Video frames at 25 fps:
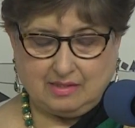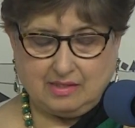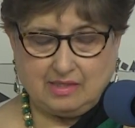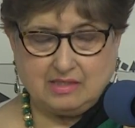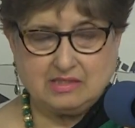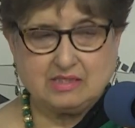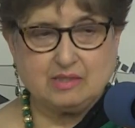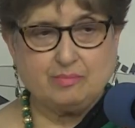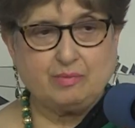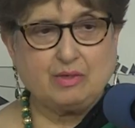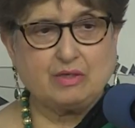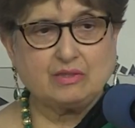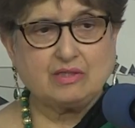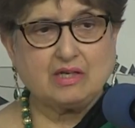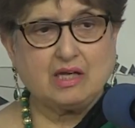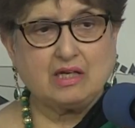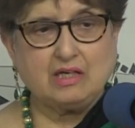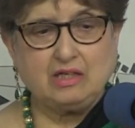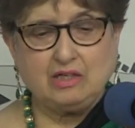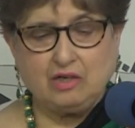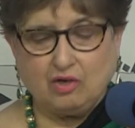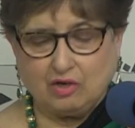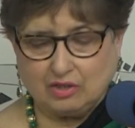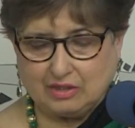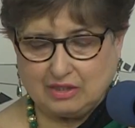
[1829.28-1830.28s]
It's about
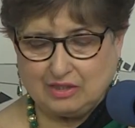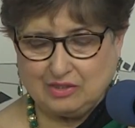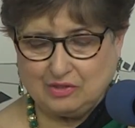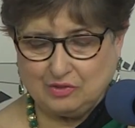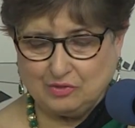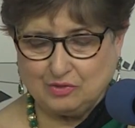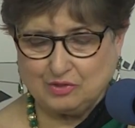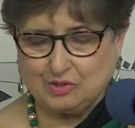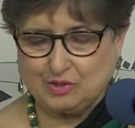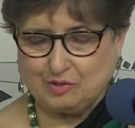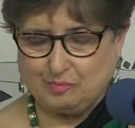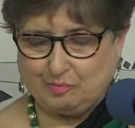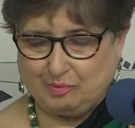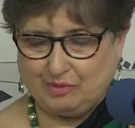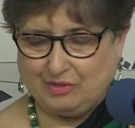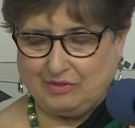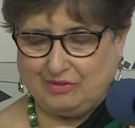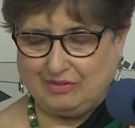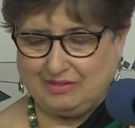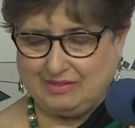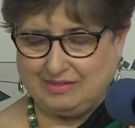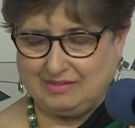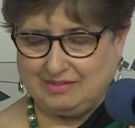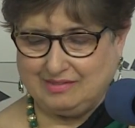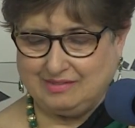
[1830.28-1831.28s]
unlocking your
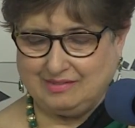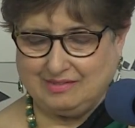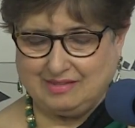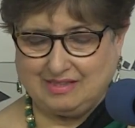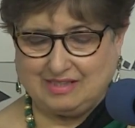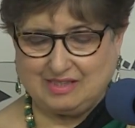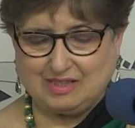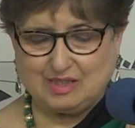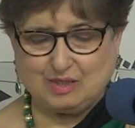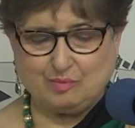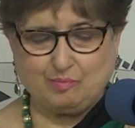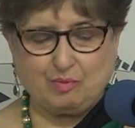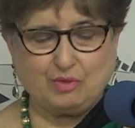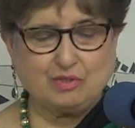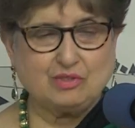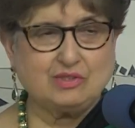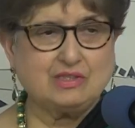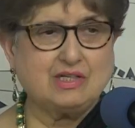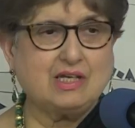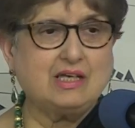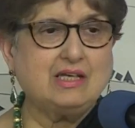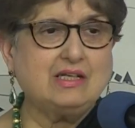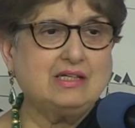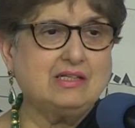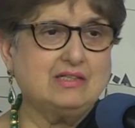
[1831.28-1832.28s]
spirit and
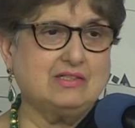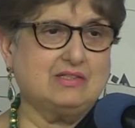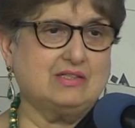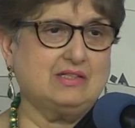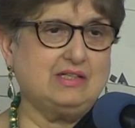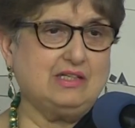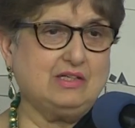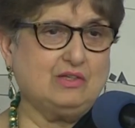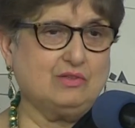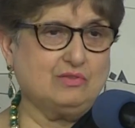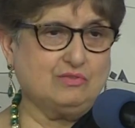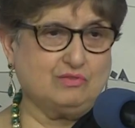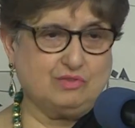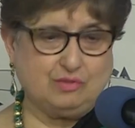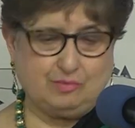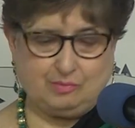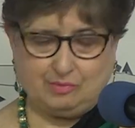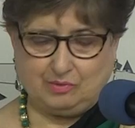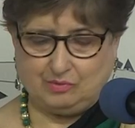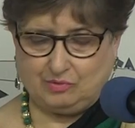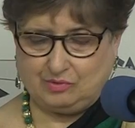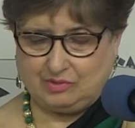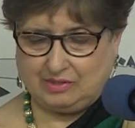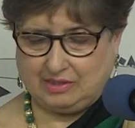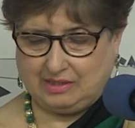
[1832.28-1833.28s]
spontaneously
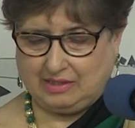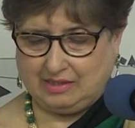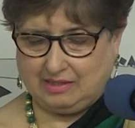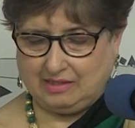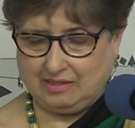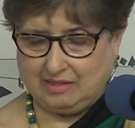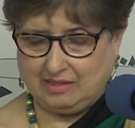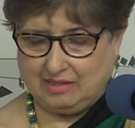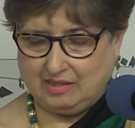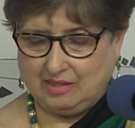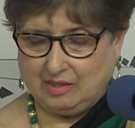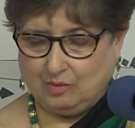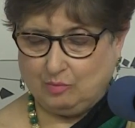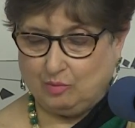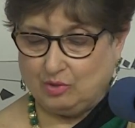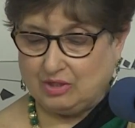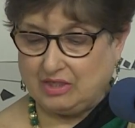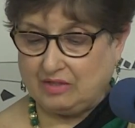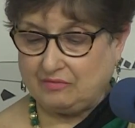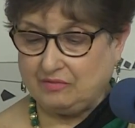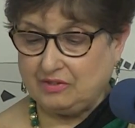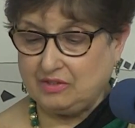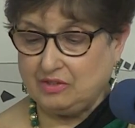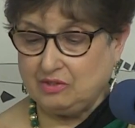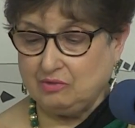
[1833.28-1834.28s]
contributing
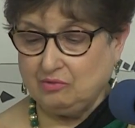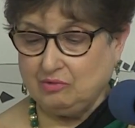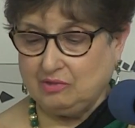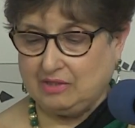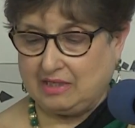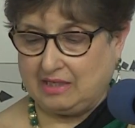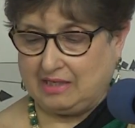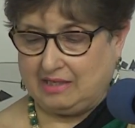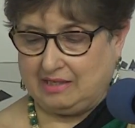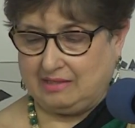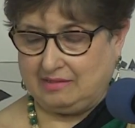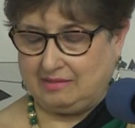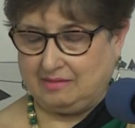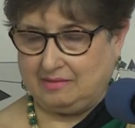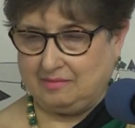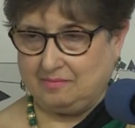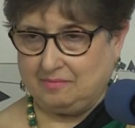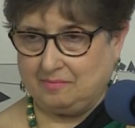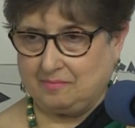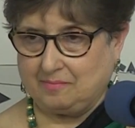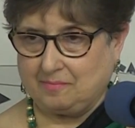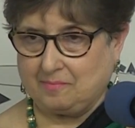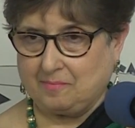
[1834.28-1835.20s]
whatever you can.